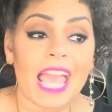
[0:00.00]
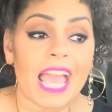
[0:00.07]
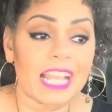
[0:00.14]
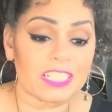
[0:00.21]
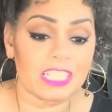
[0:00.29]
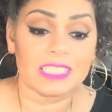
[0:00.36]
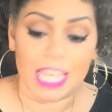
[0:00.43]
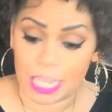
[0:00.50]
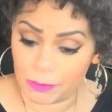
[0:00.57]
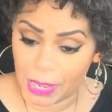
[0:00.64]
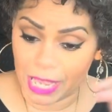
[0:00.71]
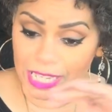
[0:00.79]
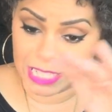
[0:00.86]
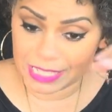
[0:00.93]
actually stayed
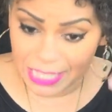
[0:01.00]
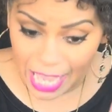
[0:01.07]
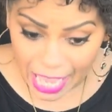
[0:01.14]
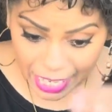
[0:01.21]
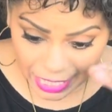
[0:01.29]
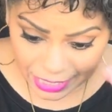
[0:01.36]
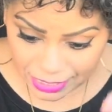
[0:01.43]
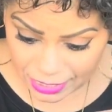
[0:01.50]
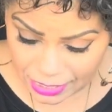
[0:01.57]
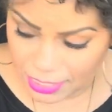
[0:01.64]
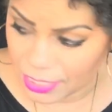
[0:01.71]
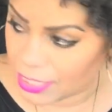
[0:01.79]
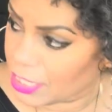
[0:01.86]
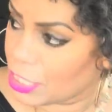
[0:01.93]
by his side
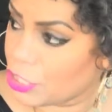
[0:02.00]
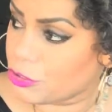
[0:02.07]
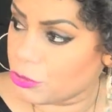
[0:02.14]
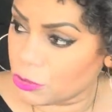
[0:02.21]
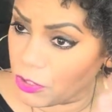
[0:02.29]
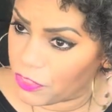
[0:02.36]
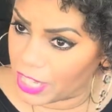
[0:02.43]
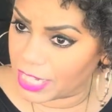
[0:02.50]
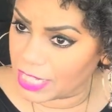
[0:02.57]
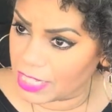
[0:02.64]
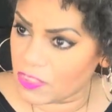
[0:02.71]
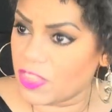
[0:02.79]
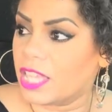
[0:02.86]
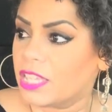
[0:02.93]
through thick
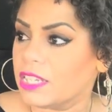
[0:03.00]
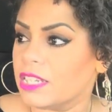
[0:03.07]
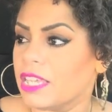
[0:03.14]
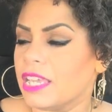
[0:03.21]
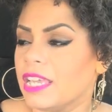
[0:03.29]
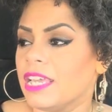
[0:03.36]
and thin.